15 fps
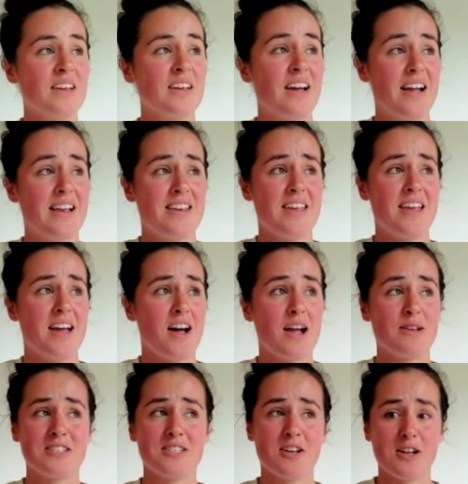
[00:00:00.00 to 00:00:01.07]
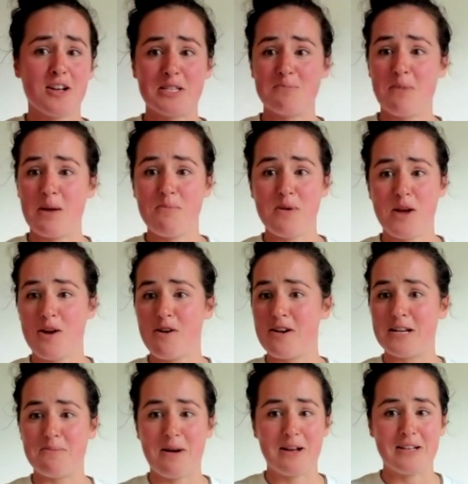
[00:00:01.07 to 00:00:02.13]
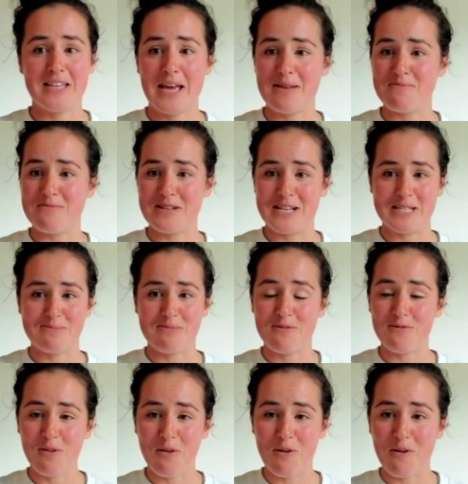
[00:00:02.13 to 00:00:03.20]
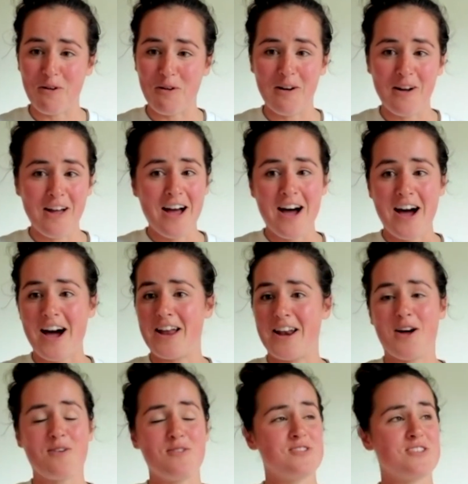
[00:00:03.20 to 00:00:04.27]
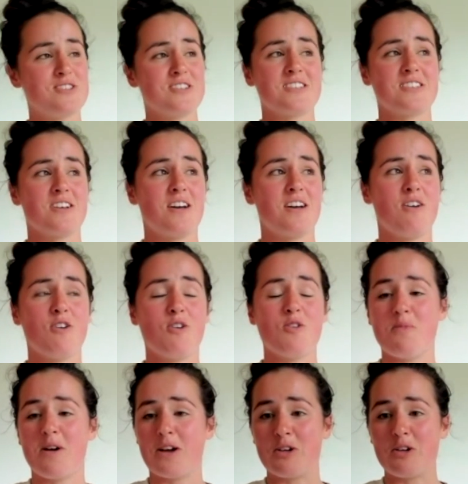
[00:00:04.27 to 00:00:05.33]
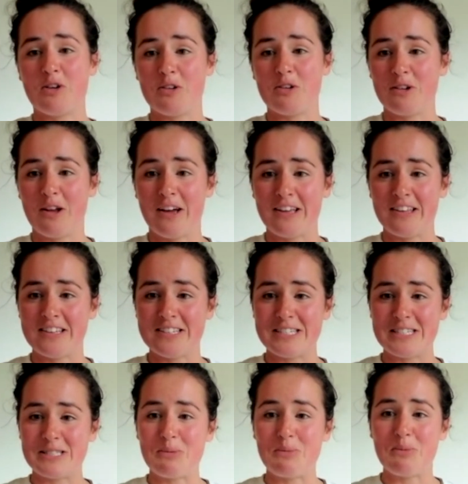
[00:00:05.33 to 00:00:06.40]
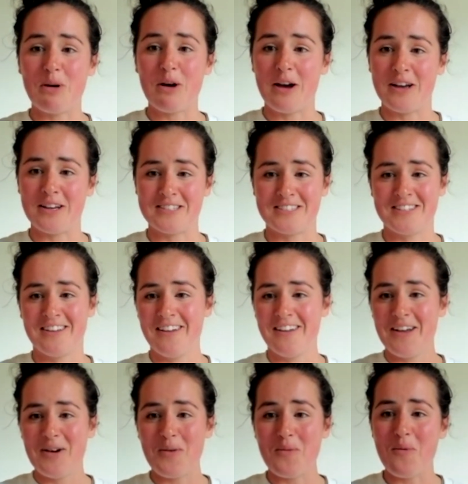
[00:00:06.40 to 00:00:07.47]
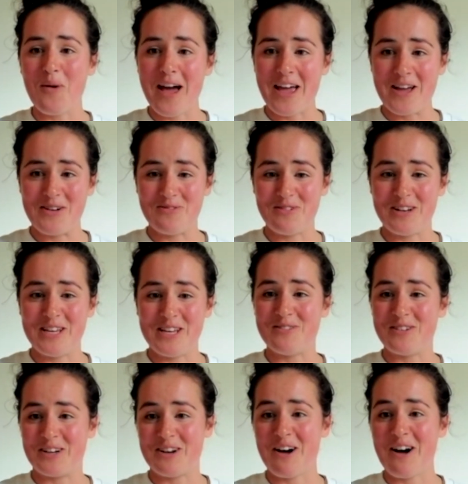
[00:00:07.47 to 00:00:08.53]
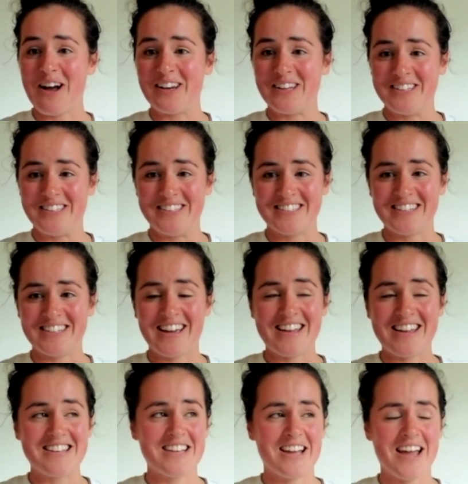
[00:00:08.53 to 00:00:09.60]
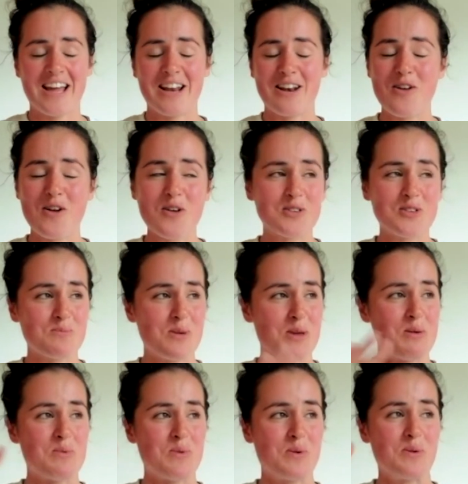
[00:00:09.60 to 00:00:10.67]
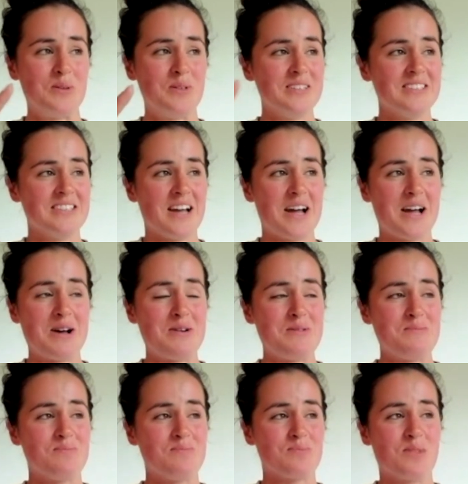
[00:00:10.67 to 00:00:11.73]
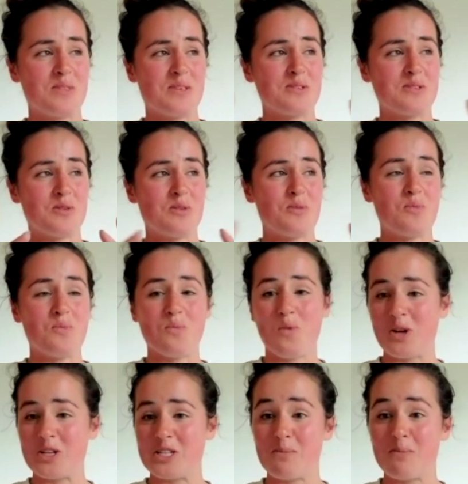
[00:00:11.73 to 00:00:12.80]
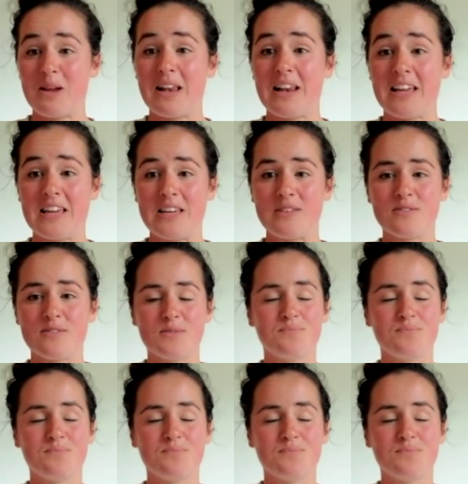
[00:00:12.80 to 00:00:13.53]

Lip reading: And yeah, I'd started my period about 10 minutes before, and I was just like, oh my God, like this is the worst way of leaving an island. And I had loads of people sort of watching me leave.